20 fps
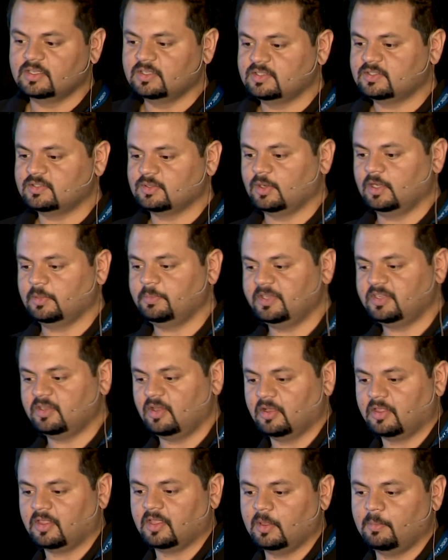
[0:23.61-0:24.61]
So I'd be
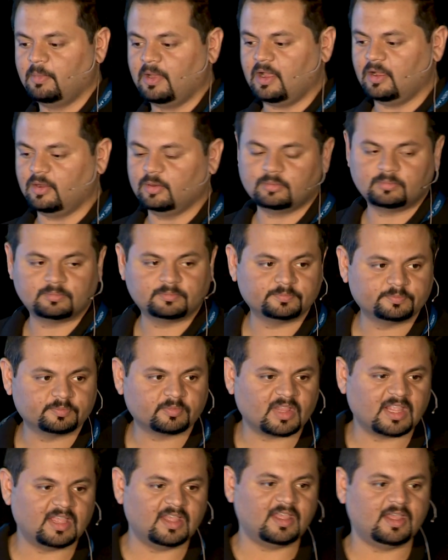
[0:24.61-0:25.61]
talking about
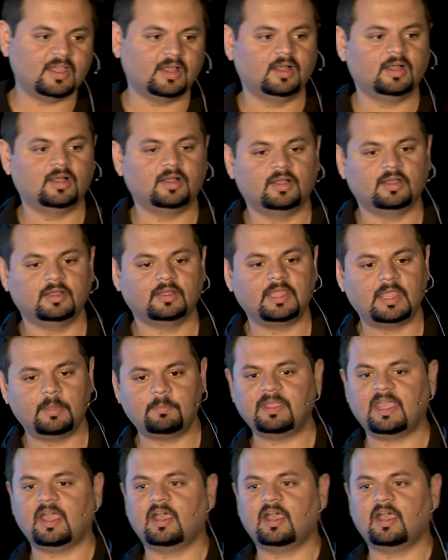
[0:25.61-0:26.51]
API